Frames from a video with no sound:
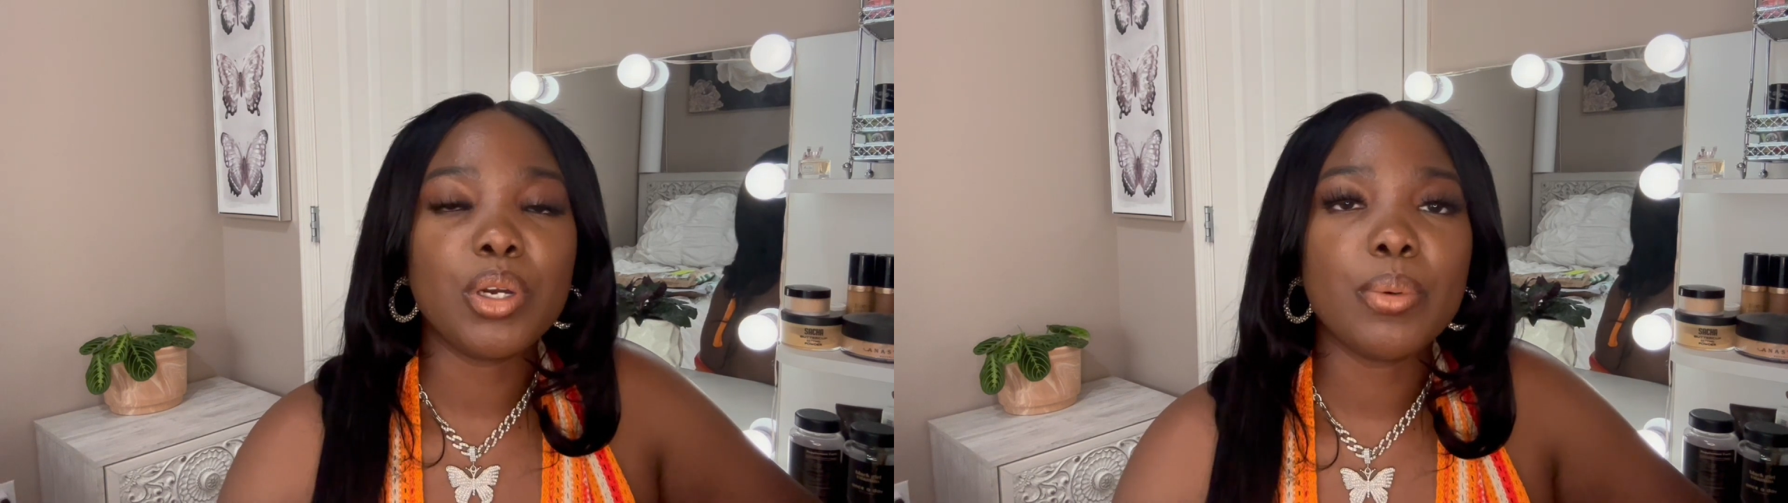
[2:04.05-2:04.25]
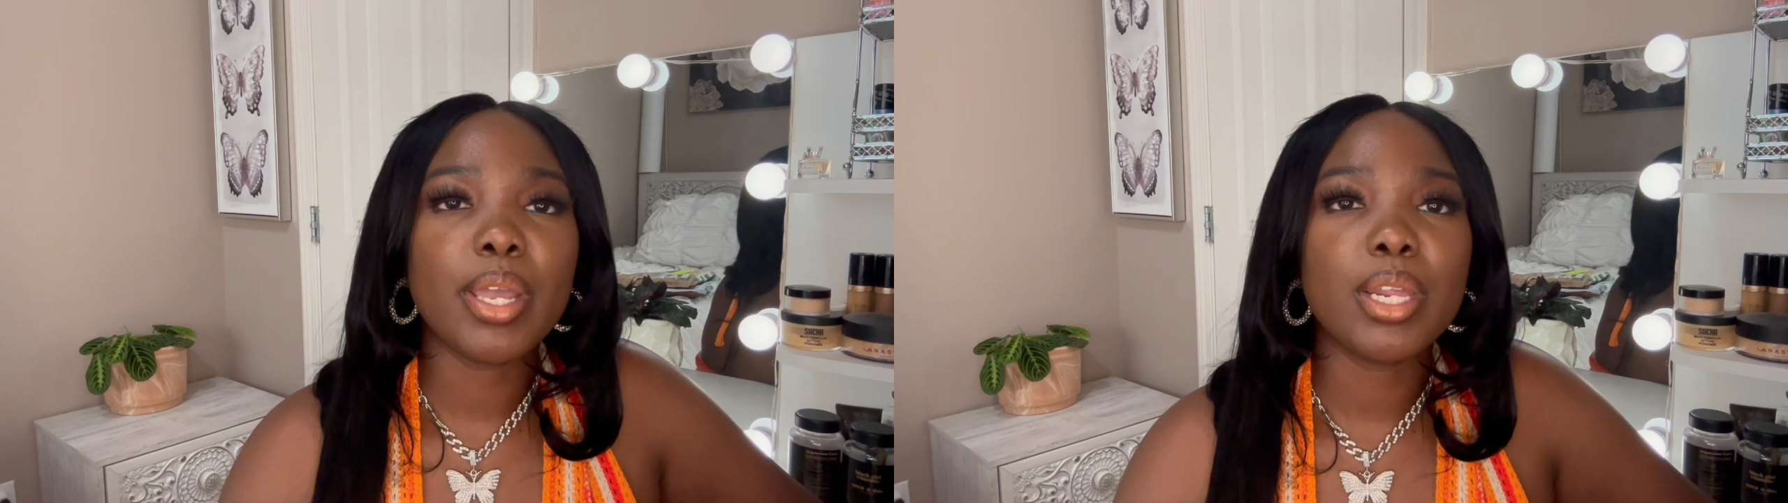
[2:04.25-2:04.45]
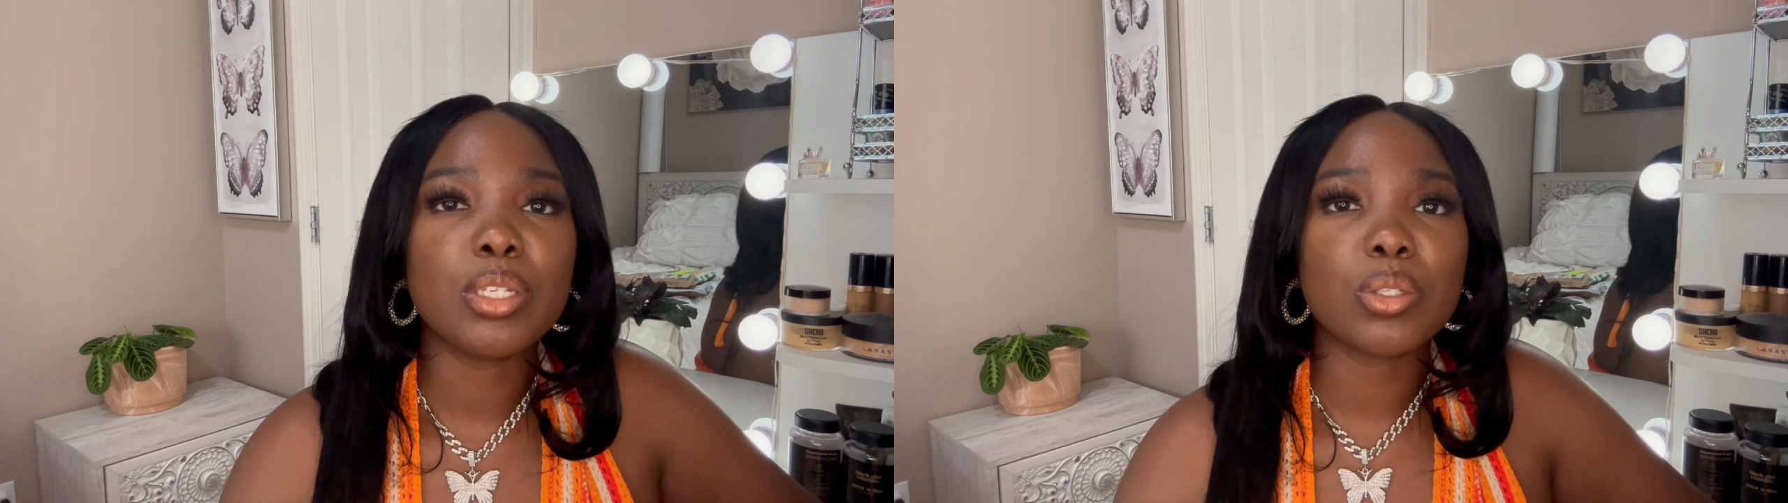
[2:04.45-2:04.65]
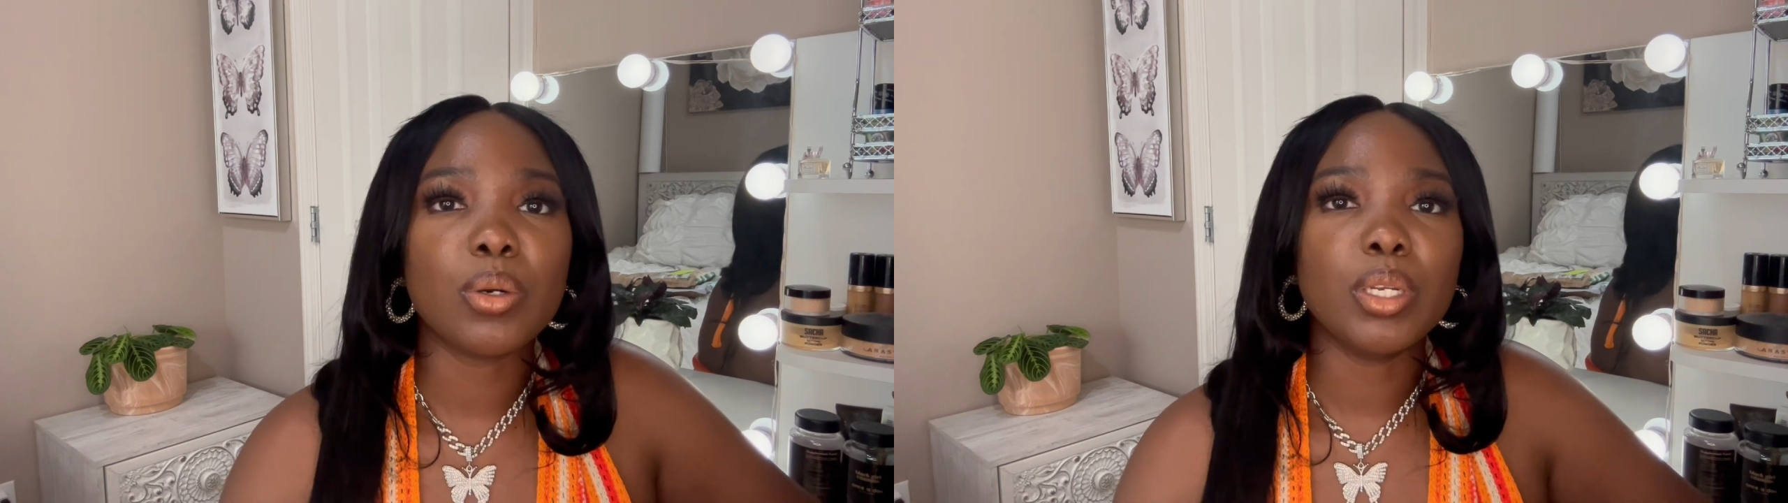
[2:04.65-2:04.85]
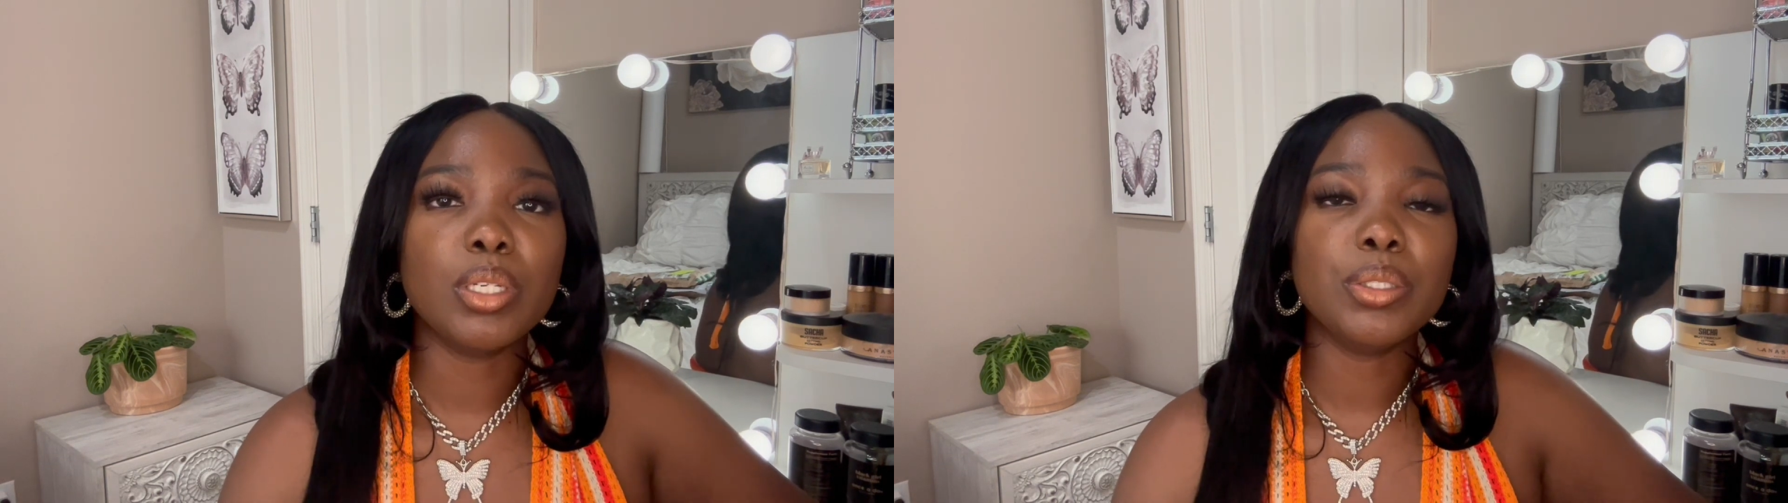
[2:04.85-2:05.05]
go ahead and
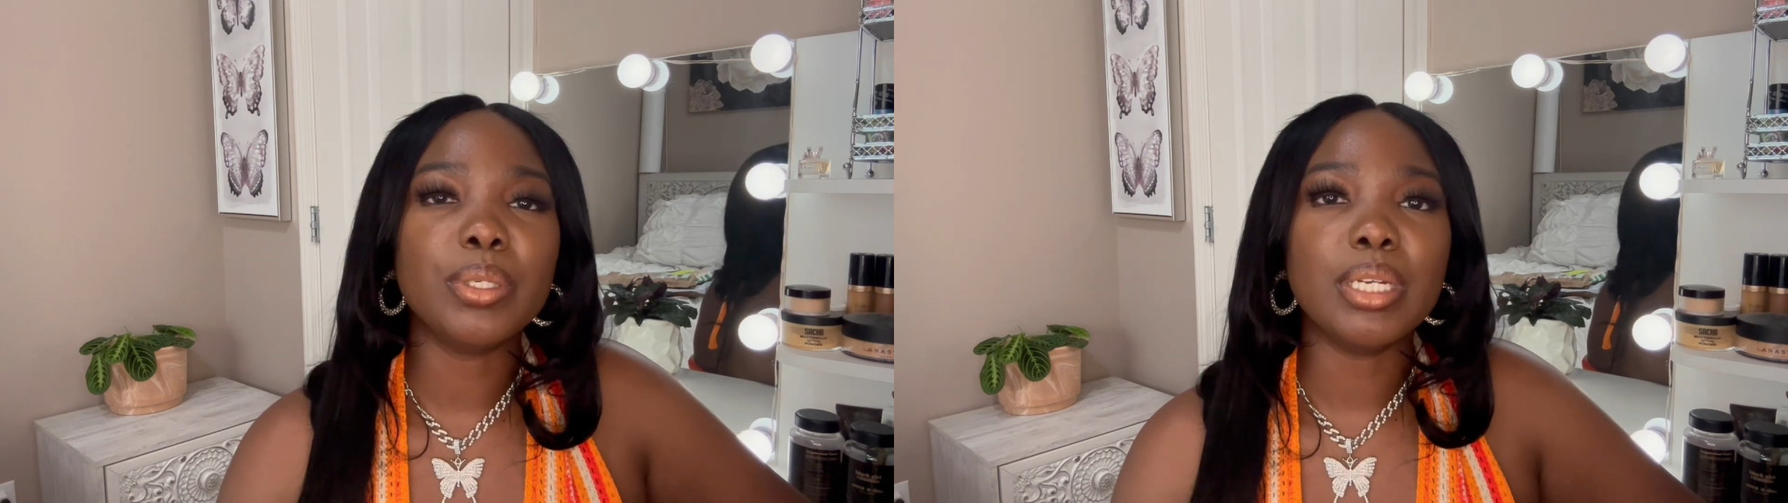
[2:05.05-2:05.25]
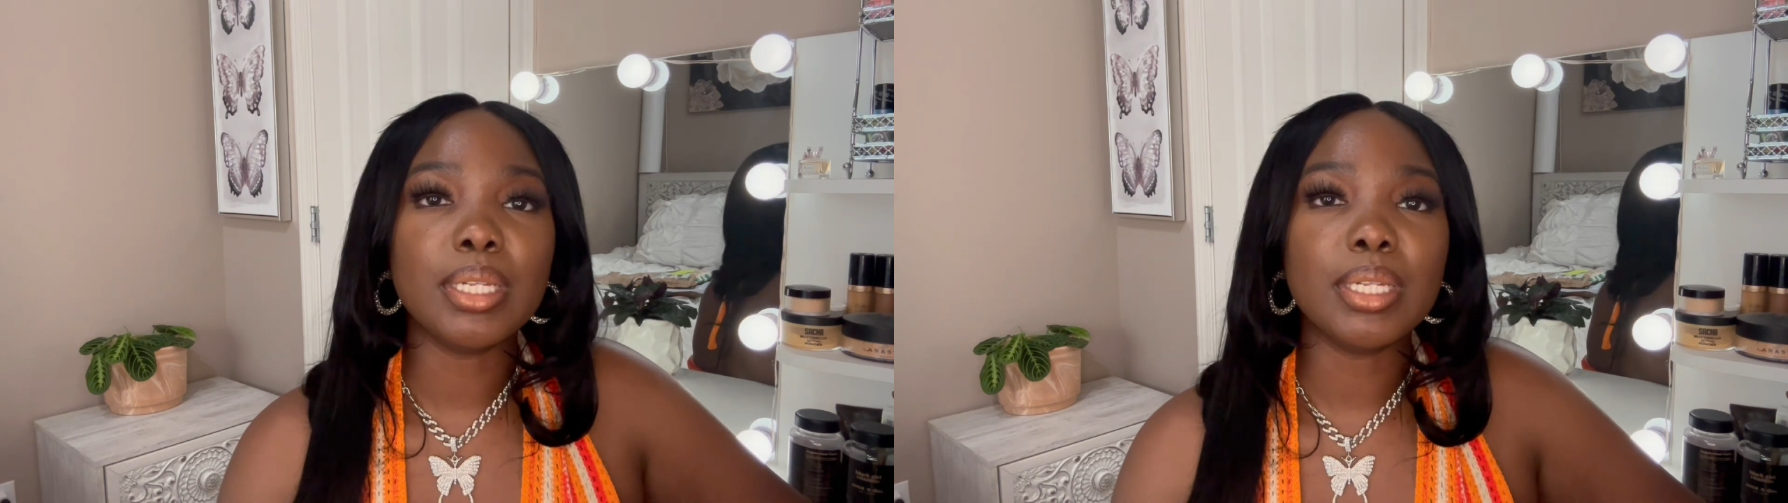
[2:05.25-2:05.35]
start including